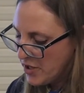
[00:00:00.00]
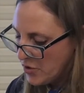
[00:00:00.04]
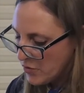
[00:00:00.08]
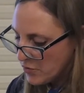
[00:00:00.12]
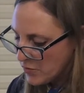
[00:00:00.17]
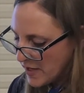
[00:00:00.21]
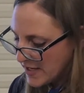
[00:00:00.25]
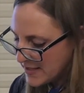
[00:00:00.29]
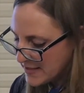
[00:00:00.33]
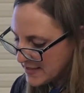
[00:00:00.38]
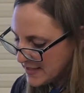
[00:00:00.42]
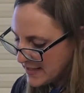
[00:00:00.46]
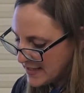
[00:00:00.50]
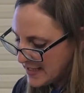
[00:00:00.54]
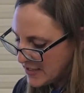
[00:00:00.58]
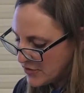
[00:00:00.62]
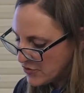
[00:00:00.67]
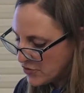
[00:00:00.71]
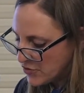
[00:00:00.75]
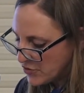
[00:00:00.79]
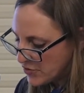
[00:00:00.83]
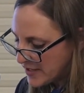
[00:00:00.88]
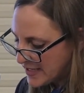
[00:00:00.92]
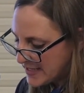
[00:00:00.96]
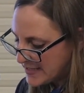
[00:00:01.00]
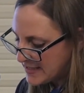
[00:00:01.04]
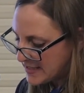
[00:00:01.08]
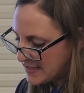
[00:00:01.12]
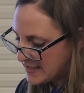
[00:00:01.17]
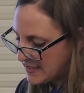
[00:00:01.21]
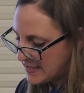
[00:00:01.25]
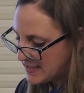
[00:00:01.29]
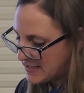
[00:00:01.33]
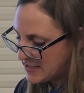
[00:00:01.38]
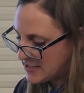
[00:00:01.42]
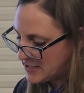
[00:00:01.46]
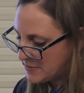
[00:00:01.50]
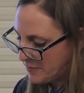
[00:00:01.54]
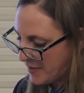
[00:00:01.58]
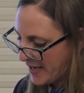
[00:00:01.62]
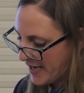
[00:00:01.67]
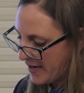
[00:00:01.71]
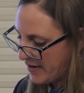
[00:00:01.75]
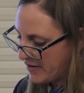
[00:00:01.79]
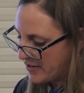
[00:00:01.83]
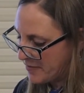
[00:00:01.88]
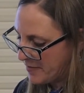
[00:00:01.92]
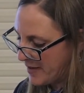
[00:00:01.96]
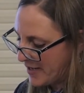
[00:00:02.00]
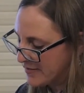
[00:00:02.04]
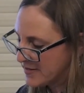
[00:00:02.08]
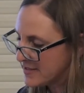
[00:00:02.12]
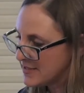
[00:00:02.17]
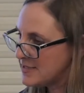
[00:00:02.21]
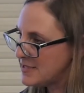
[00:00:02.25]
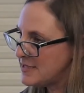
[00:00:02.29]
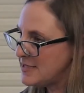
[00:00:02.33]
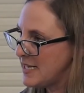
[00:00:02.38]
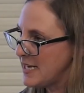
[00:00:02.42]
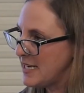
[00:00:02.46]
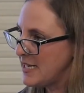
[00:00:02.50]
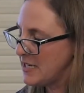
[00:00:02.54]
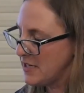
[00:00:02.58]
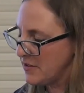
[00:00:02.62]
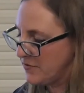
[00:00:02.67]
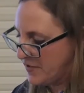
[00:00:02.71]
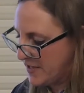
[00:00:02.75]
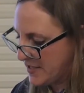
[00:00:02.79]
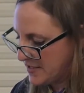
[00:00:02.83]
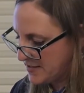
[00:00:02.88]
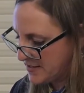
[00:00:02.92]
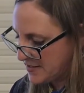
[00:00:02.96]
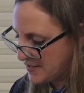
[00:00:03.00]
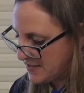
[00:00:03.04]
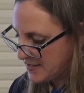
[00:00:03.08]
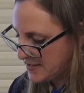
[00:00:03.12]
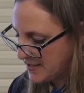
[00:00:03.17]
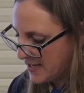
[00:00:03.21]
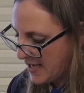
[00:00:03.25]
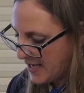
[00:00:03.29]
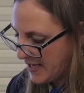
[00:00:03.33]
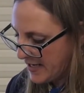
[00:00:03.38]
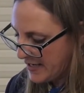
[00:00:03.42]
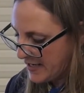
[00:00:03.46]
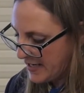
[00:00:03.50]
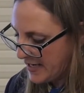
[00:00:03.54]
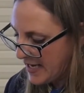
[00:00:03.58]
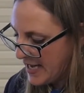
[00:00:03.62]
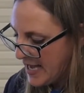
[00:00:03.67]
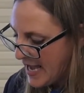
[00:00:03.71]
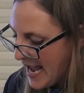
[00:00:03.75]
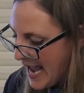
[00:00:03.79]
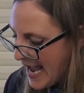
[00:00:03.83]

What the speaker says: Ruskin increasingly despaired about the state of his society,